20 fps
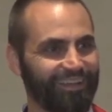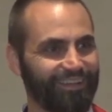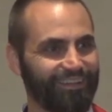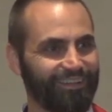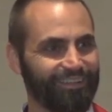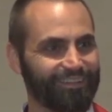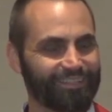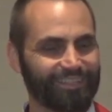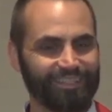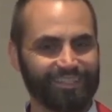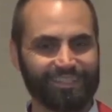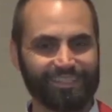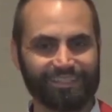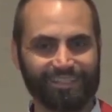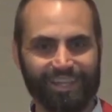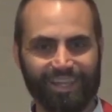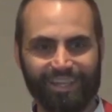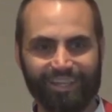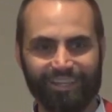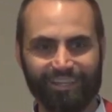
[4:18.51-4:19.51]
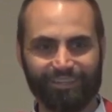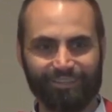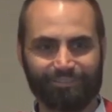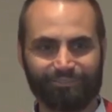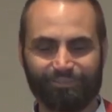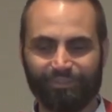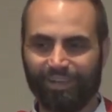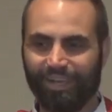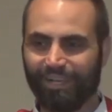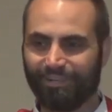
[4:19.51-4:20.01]
Who's going to stay here and
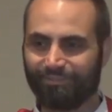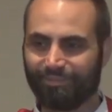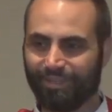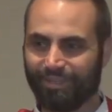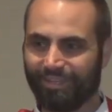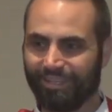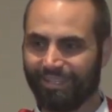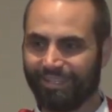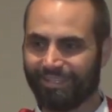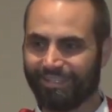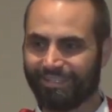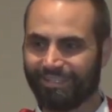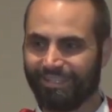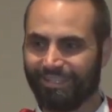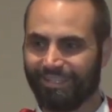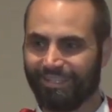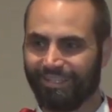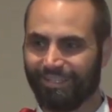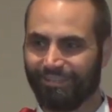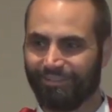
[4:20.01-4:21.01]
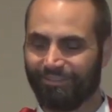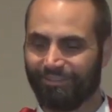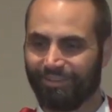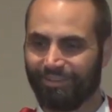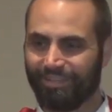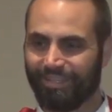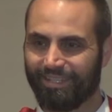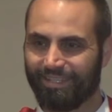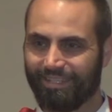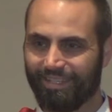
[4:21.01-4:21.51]
fight with us for
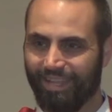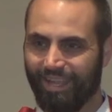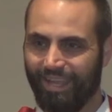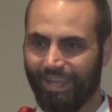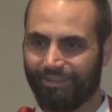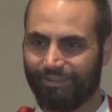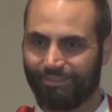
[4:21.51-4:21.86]
this land?